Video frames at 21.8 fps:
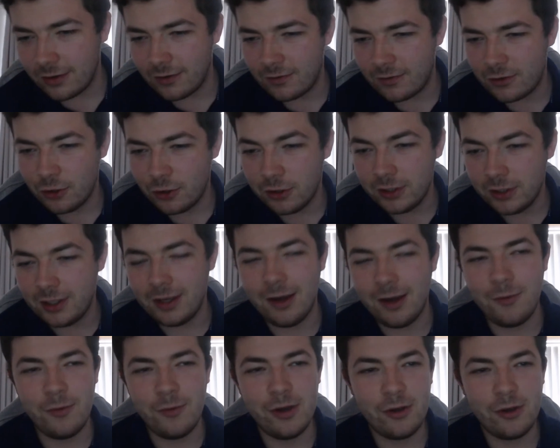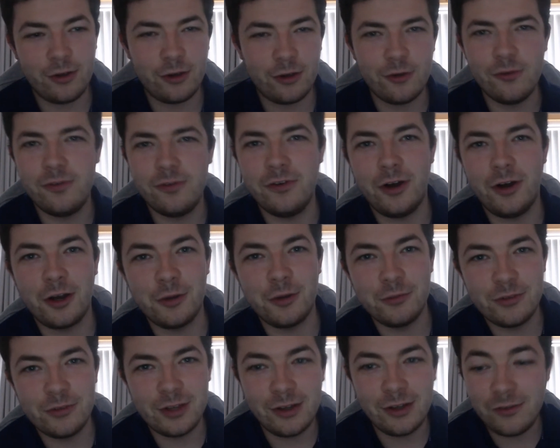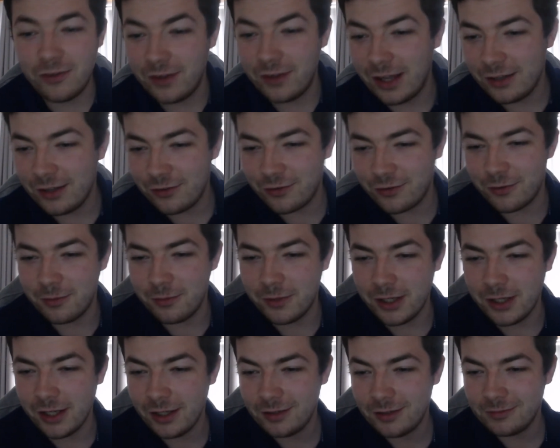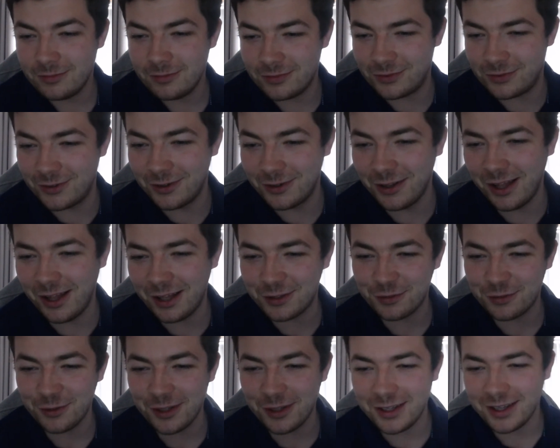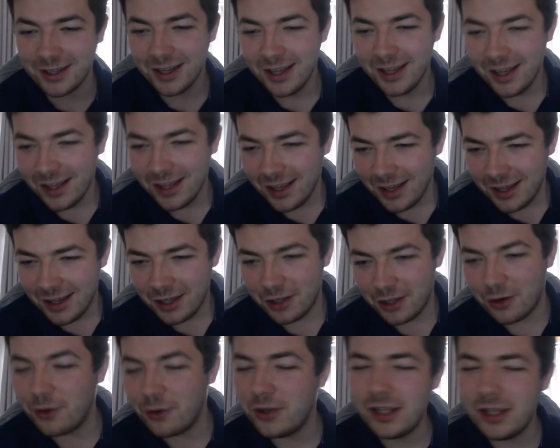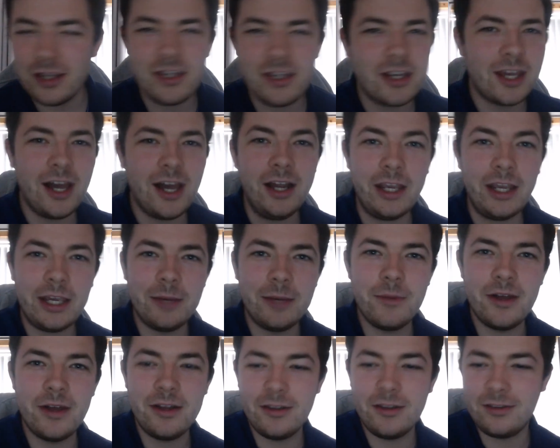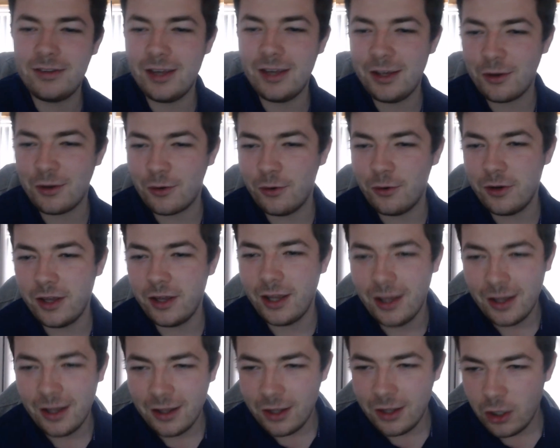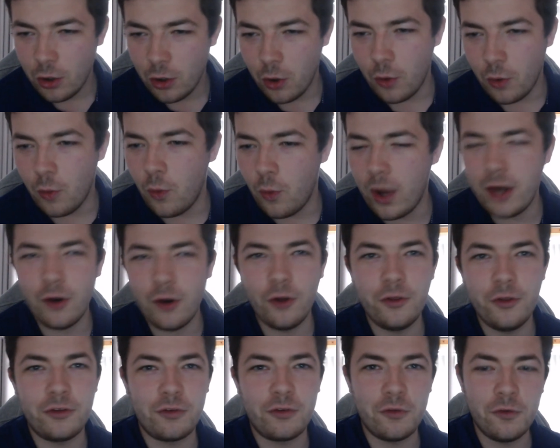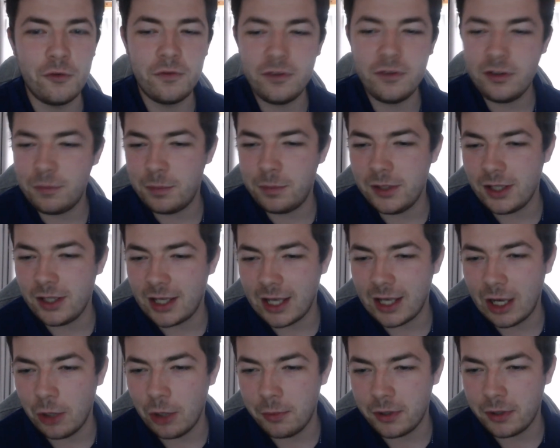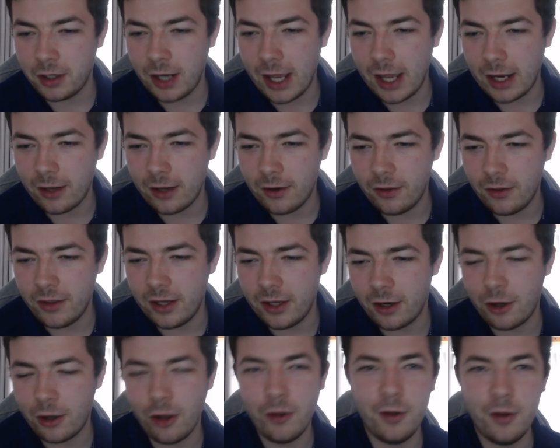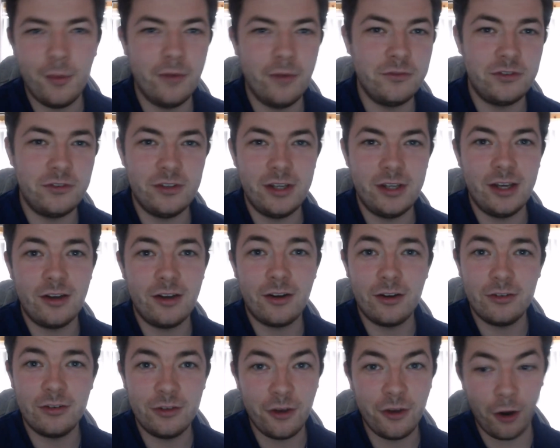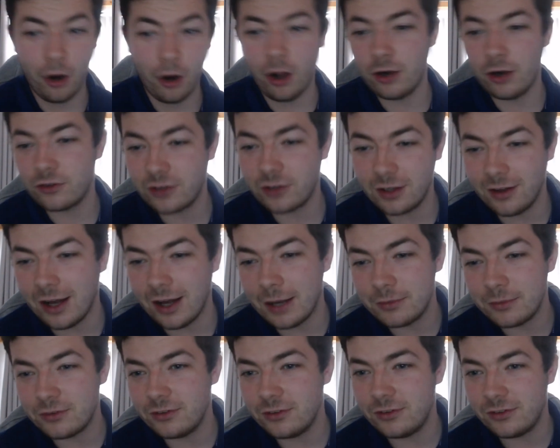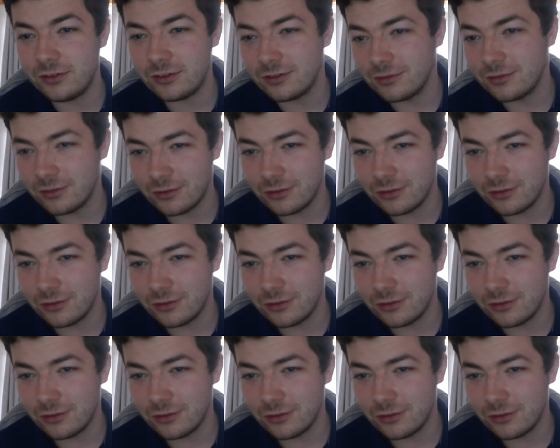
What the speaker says: Todd Cantwell can go fuck himself, and that's from me. That's what you can't come in and say you're going to win all the trophies, beat Cal McGregor, then a couple of months later your arse collapses.